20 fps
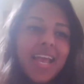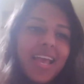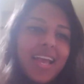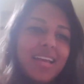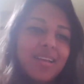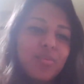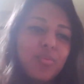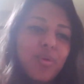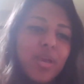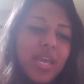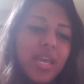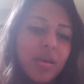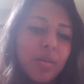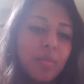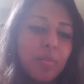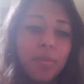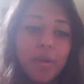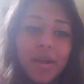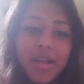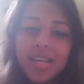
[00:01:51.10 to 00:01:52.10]
and we
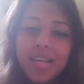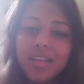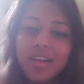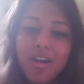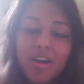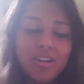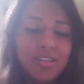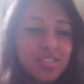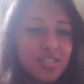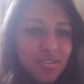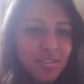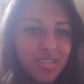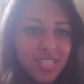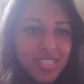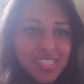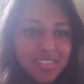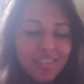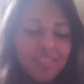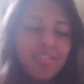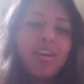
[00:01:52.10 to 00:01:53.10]
bring our
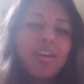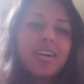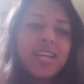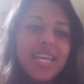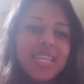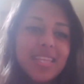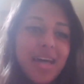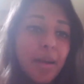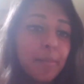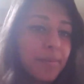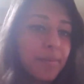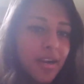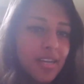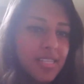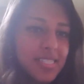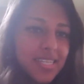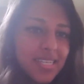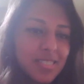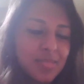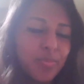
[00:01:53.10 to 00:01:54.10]
students along in that
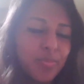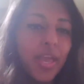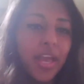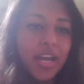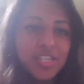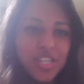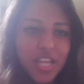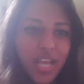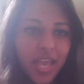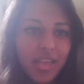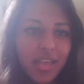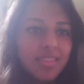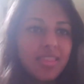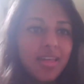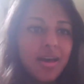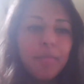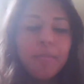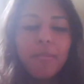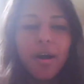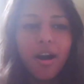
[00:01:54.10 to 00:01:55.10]
process. We educate
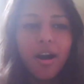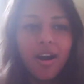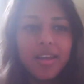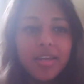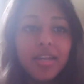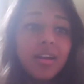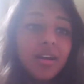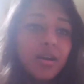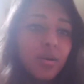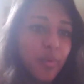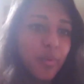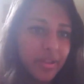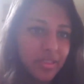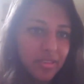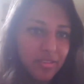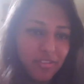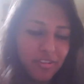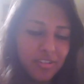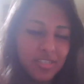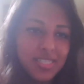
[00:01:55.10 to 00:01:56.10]
them on where the
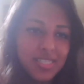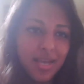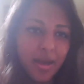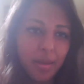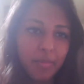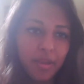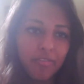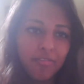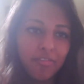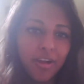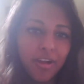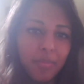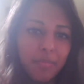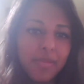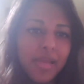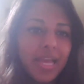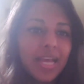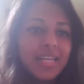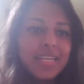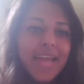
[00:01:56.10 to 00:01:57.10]
food is coming from
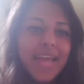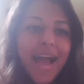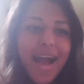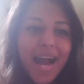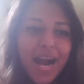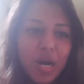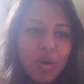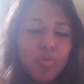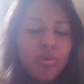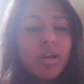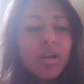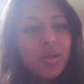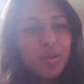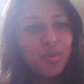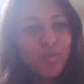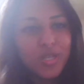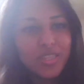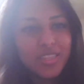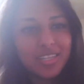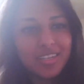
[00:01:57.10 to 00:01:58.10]
and how
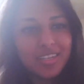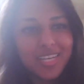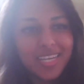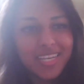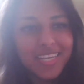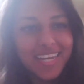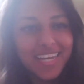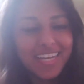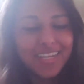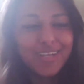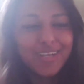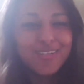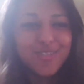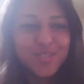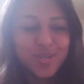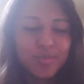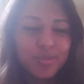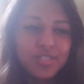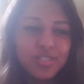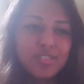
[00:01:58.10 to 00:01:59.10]
what they're eating
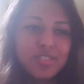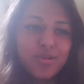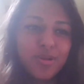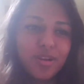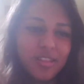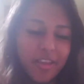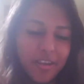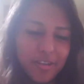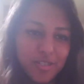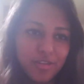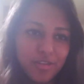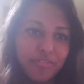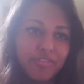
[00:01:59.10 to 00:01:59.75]
contributes to our larger